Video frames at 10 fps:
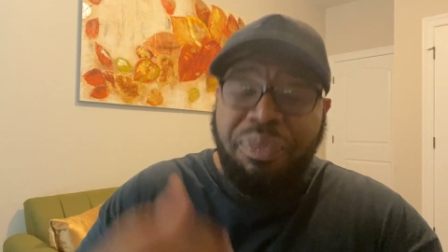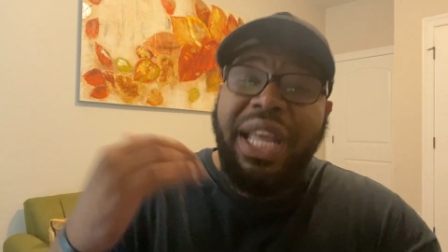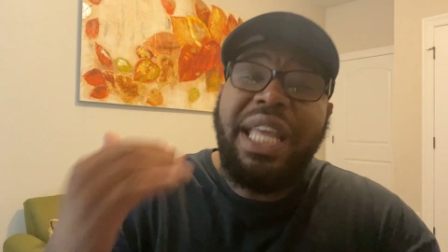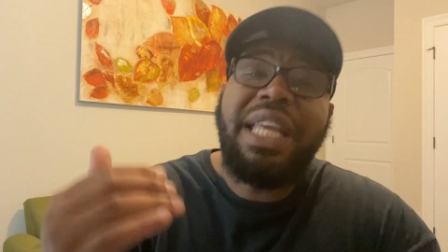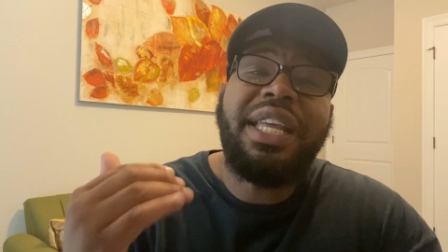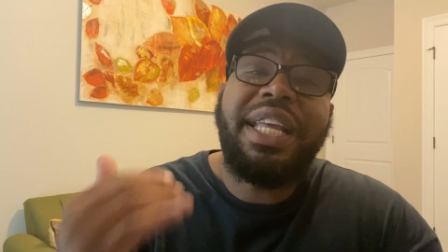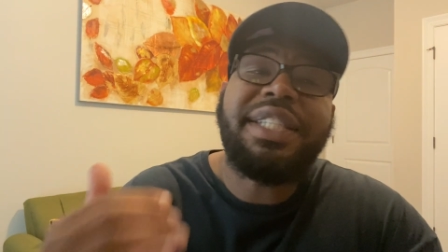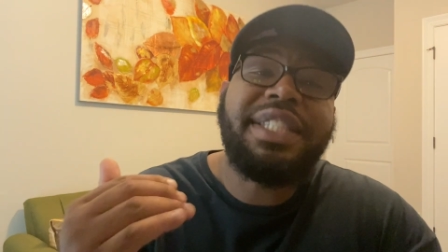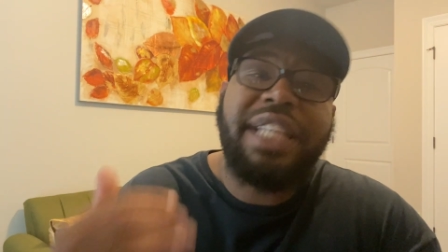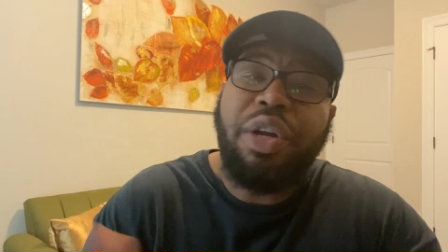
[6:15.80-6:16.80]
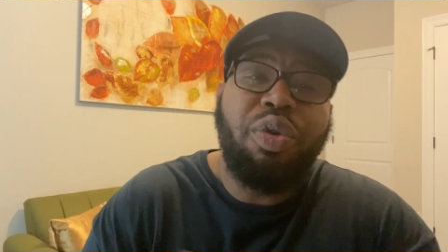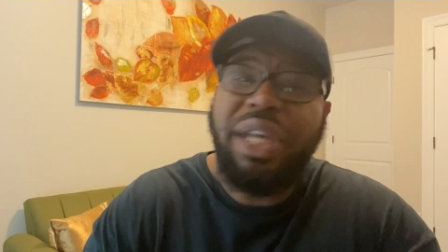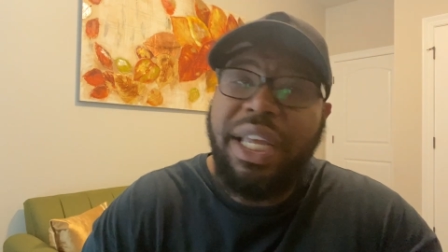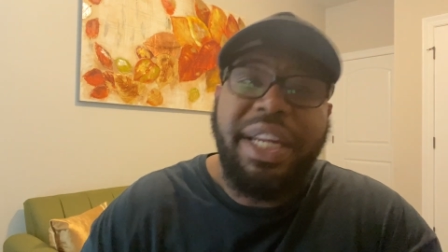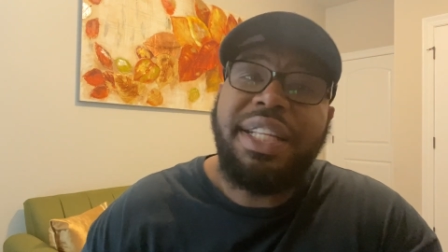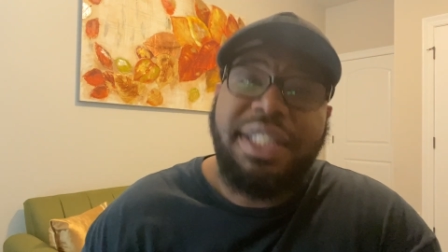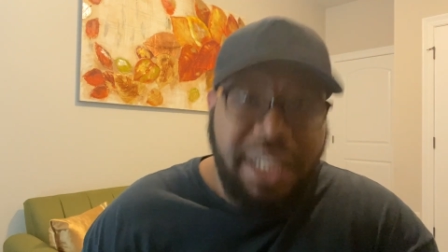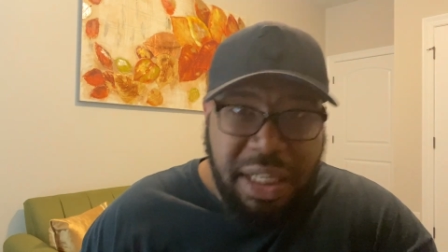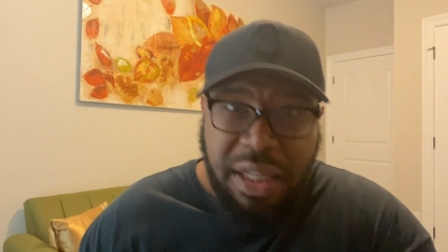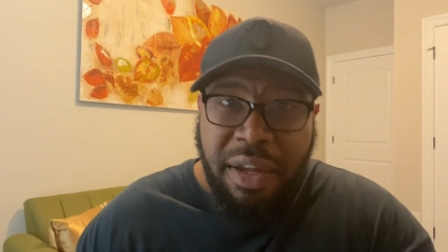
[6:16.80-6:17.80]
he can settle any
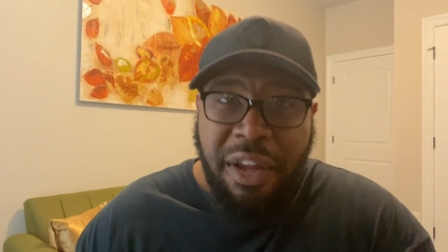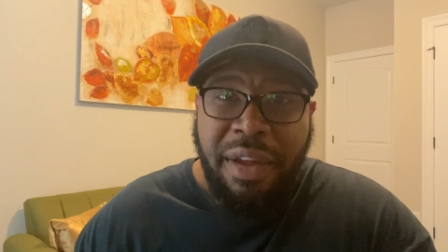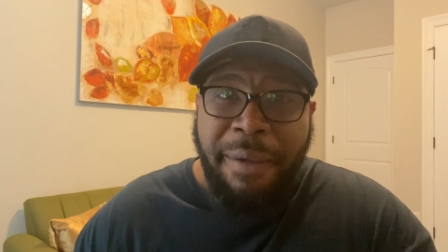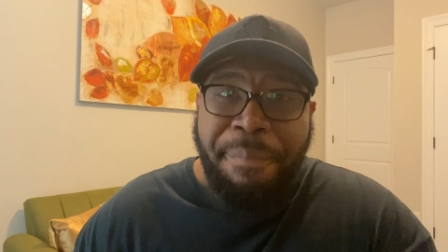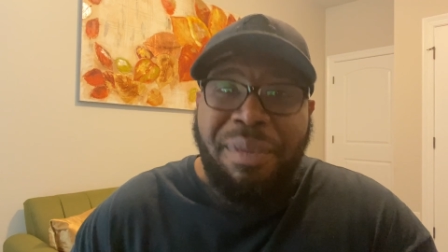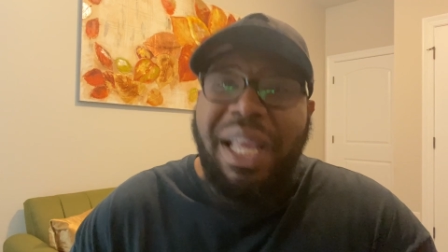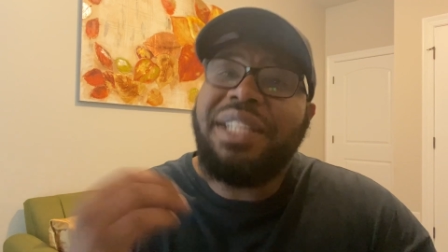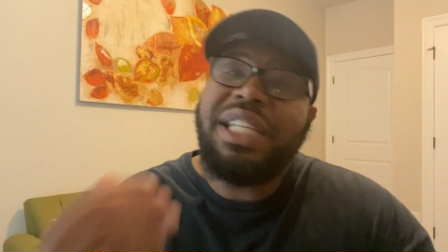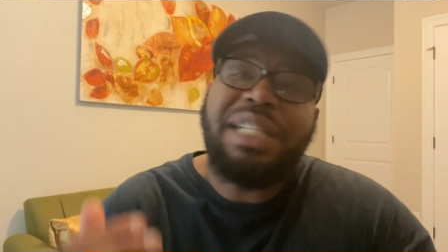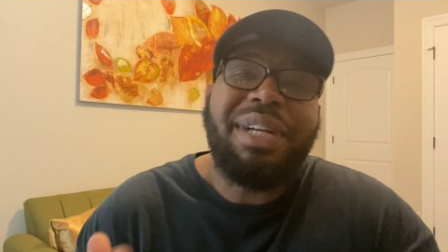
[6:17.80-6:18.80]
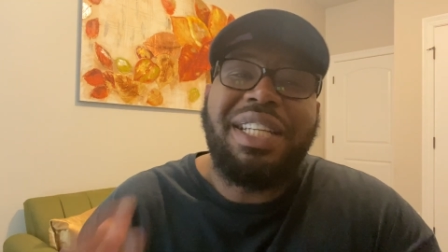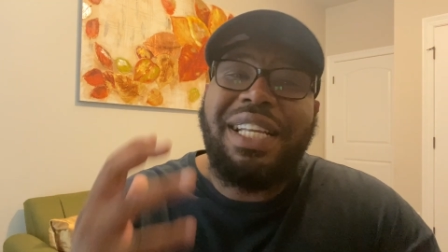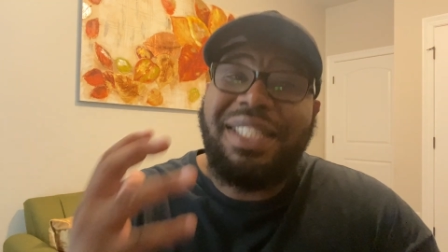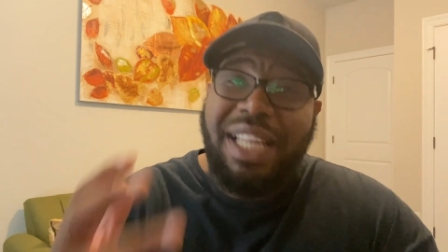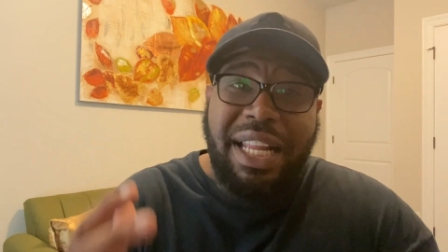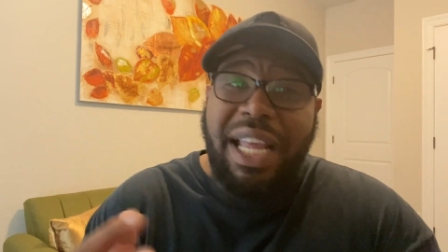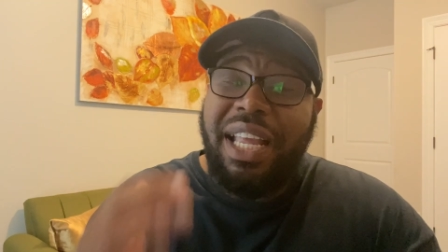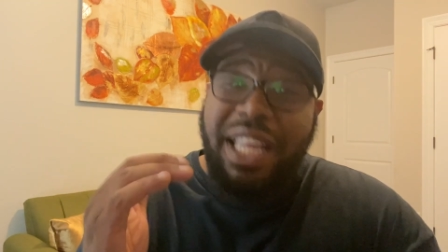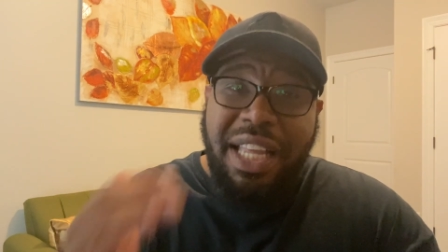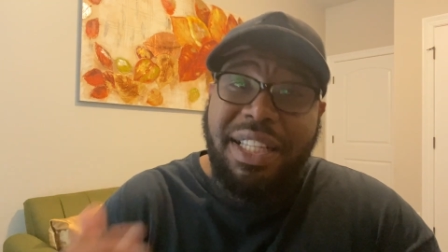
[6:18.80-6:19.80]
sea. And just because I say that,
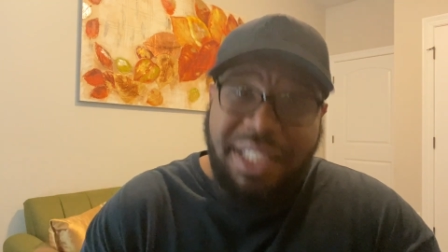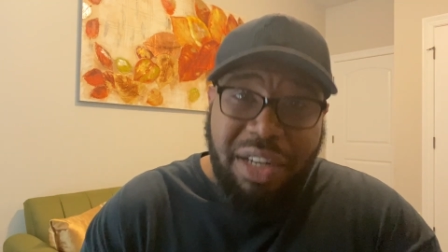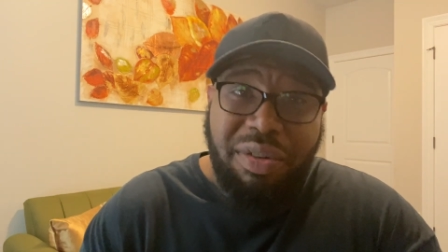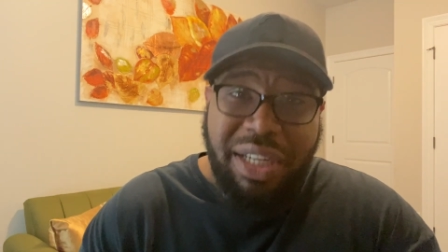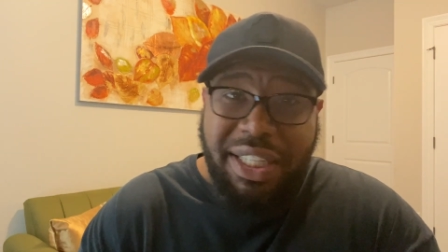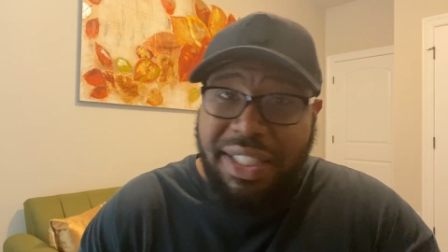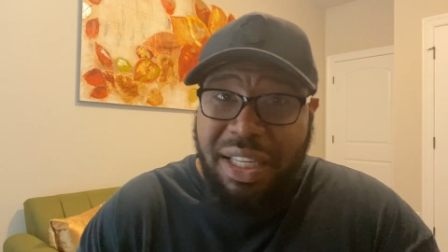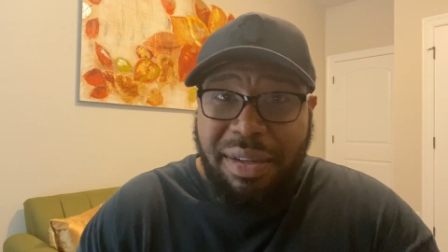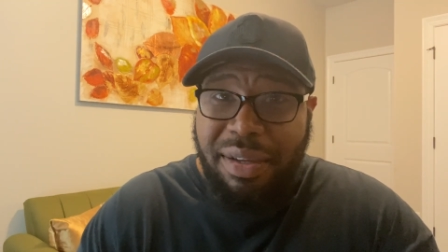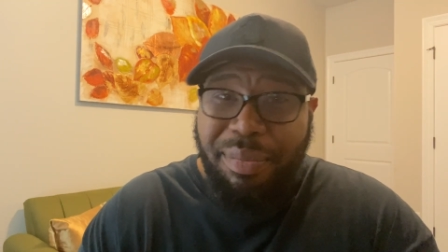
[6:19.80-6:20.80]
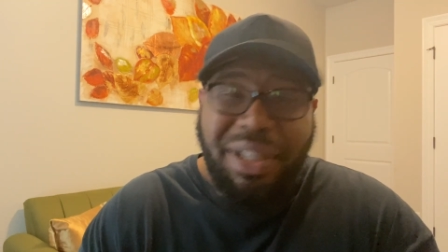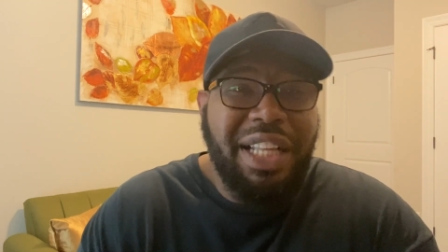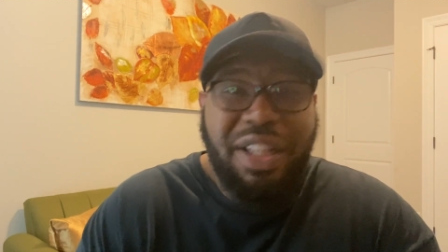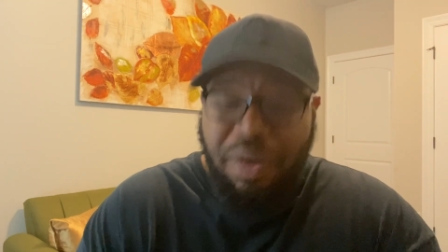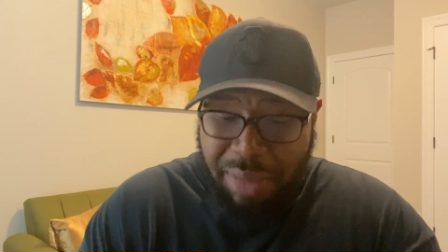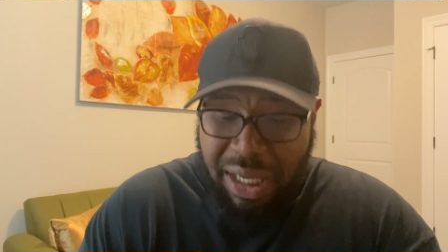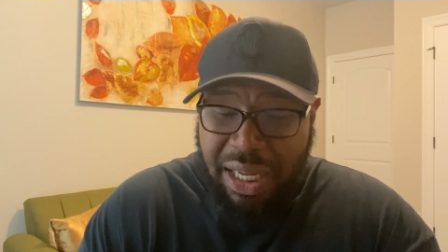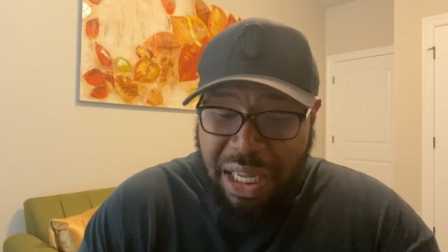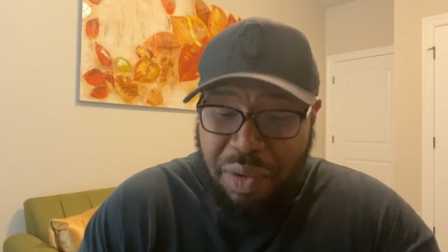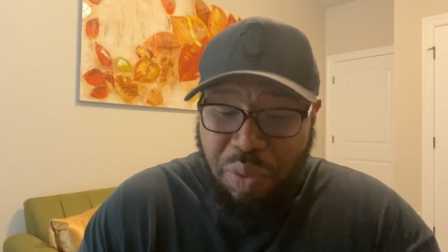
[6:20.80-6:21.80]
he can settle in his seat, but that don't mean
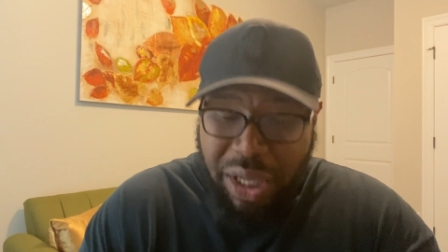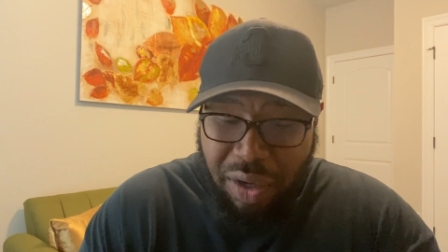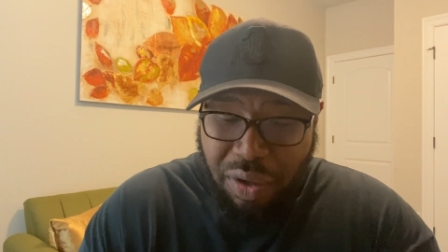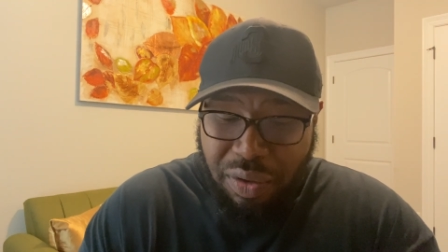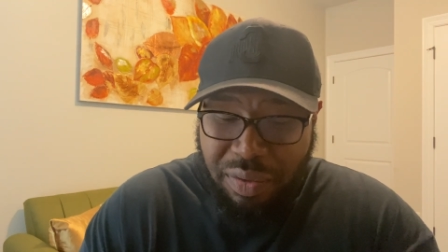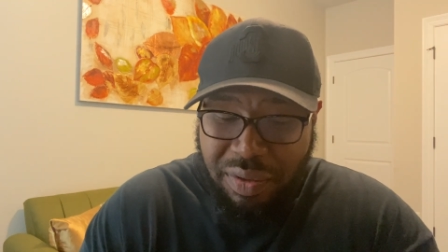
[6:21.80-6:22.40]
he will.